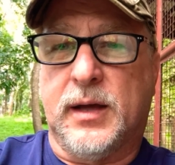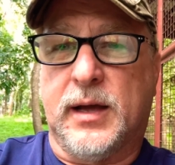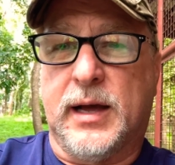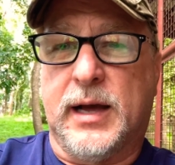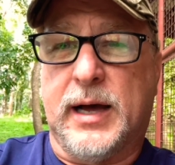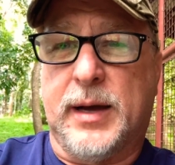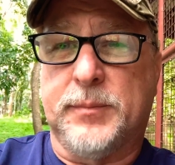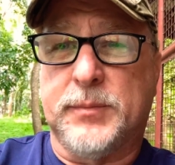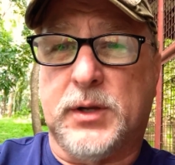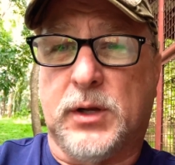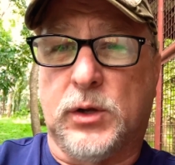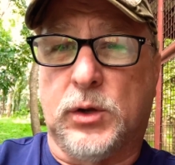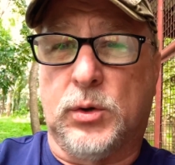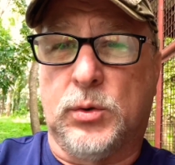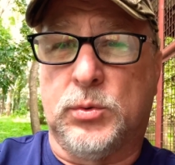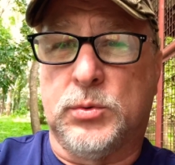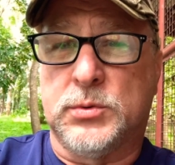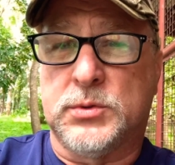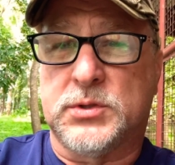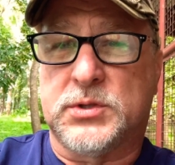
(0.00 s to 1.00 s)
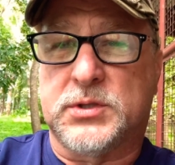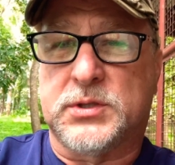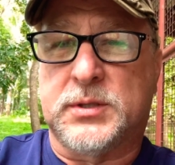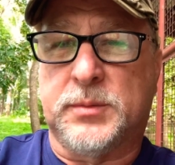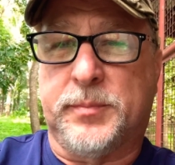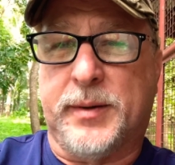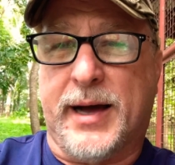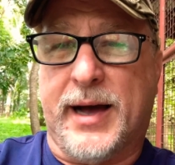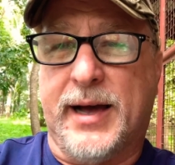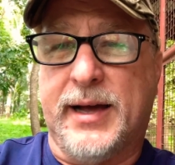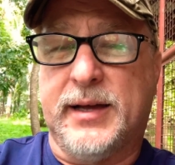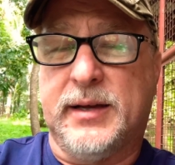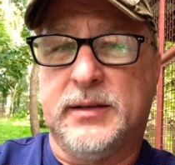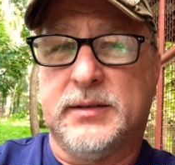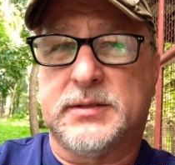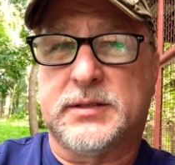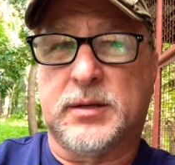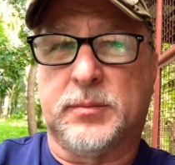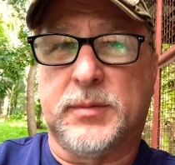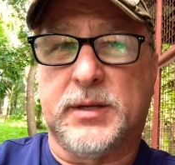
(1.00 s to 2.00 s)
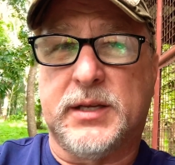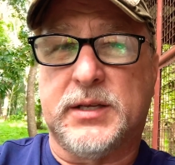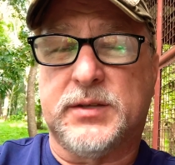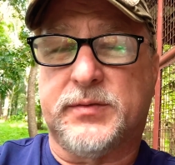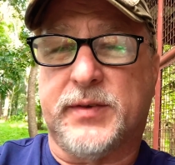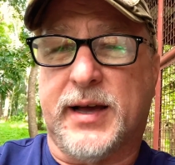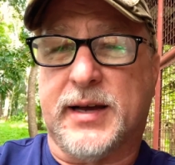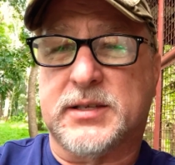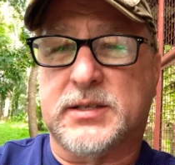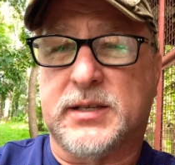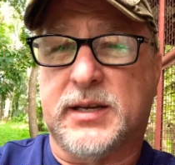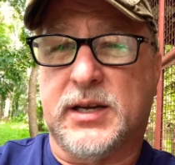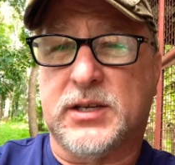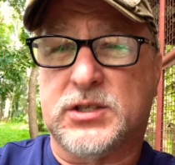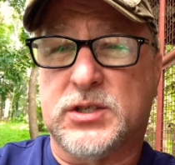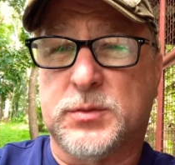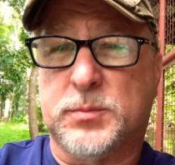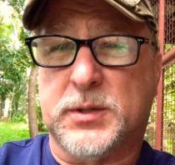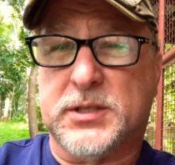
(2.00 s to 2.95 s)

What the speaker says: the loans to buy some of these vaccinations,